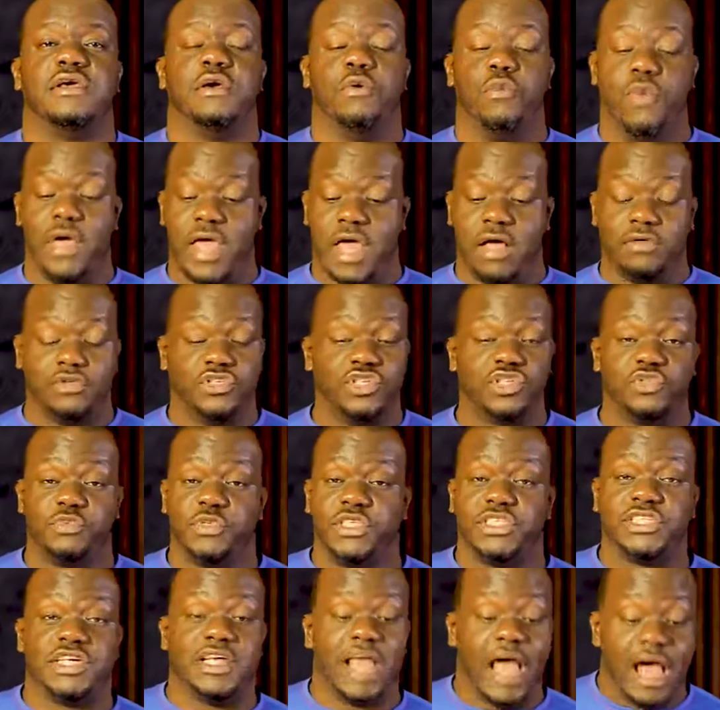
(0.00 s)
where I'll just be,
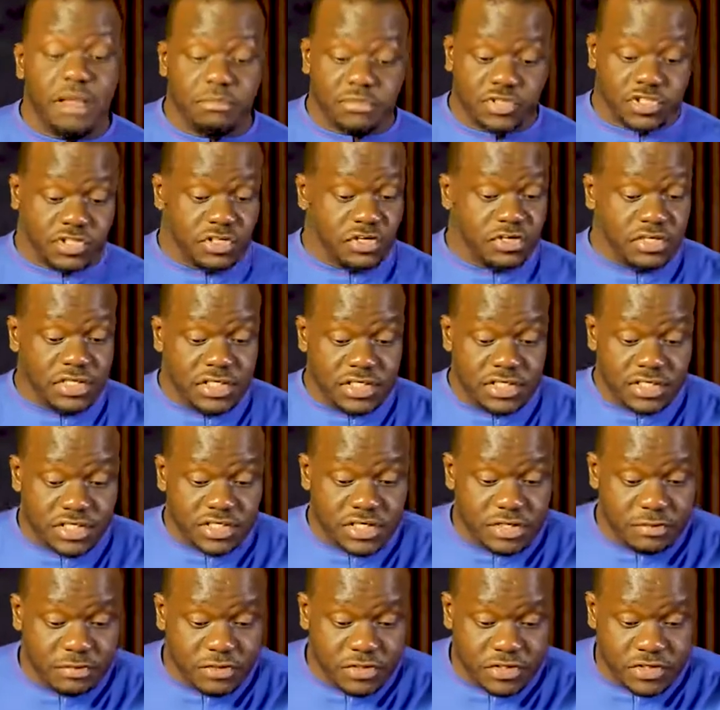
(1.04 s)
I'm studying
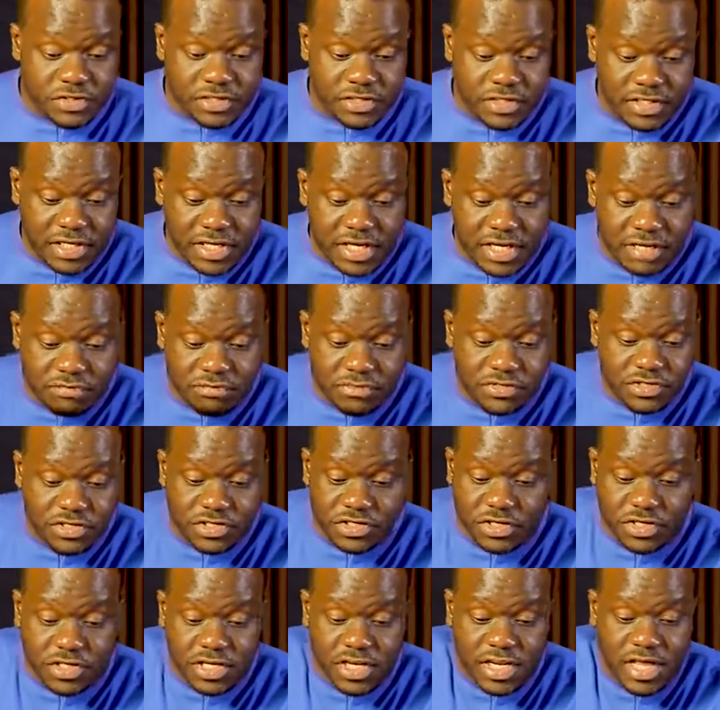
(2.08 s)
scriptures. Then I'm,
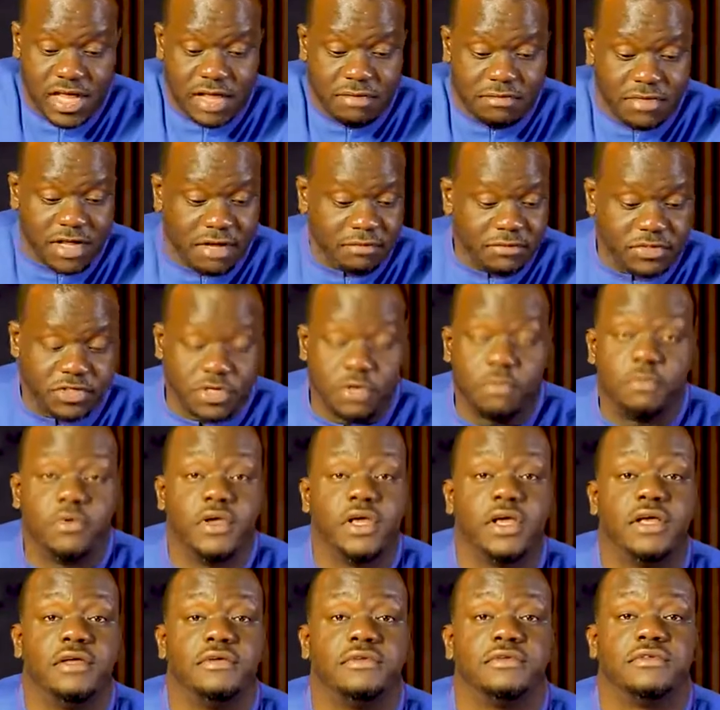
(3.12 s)
suddenly I'm, I'm
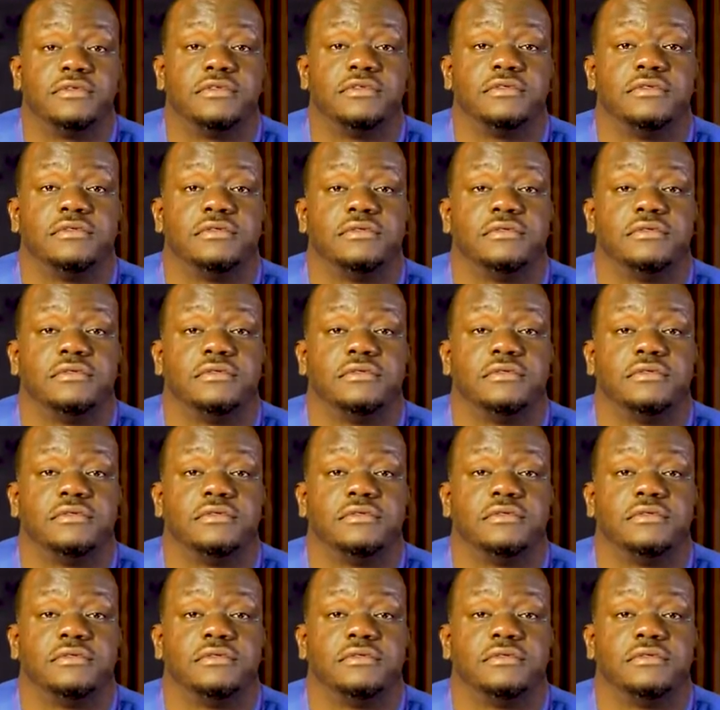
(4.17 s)
somewhere else.